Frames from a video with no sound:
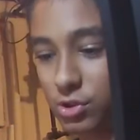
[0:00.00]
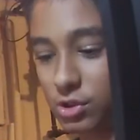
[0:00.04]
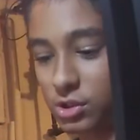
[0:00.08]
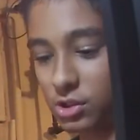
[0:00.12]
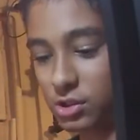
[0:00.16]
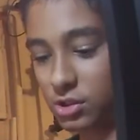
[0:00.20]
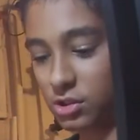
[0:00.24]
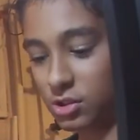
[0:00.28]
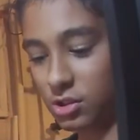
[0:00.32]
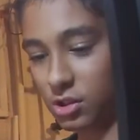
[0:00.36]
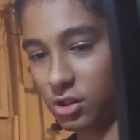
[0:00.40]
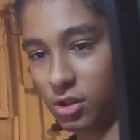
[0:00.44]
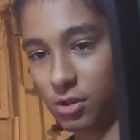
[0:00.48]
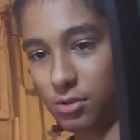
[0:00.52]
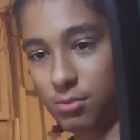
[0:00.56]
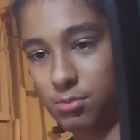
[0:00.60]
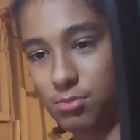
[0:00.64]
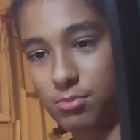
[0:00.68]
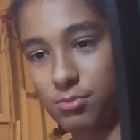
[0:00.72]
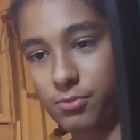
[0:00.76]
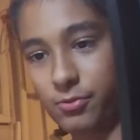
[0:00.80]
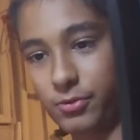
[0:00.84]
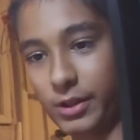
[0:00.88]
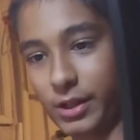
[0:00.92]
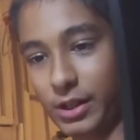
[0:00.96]
this is a
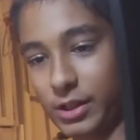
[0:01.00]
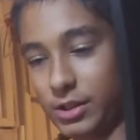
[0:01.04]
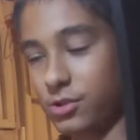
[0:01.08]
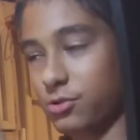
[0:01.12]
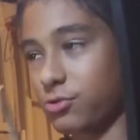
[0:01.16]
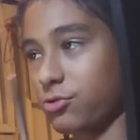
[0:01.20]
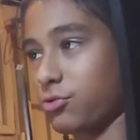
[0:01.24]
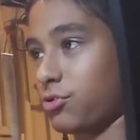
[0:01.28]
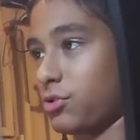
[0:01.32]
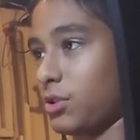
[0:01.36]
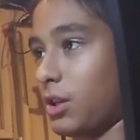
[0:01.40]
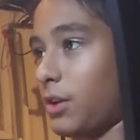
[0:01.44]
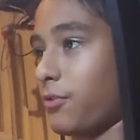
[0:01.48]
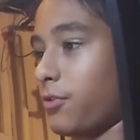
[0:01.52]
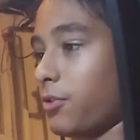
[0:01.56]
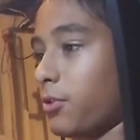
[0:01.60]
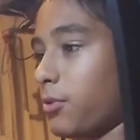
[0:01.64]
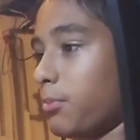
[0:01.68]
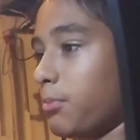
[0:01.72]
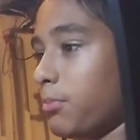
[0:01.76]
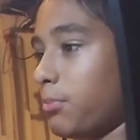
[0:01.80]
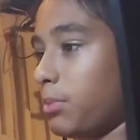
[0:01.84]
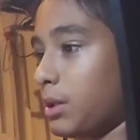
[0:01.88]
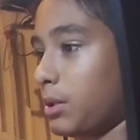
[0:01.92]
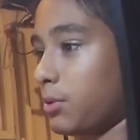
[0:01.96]
flathead
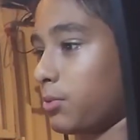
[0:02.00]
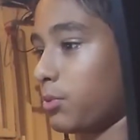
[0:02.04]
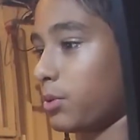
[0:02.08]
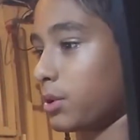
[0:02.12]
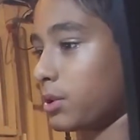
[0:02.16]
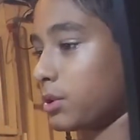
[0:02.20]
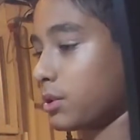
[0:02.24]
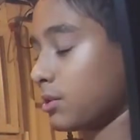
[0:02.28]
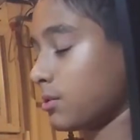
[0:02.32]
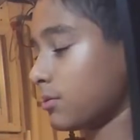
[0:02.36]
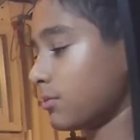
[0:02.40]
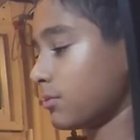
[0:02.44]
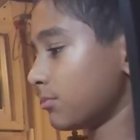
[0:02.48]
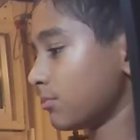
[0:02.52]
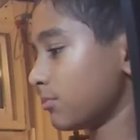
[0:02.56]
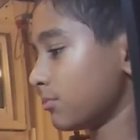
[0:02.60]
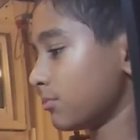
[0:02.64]
screwdriver, but it works.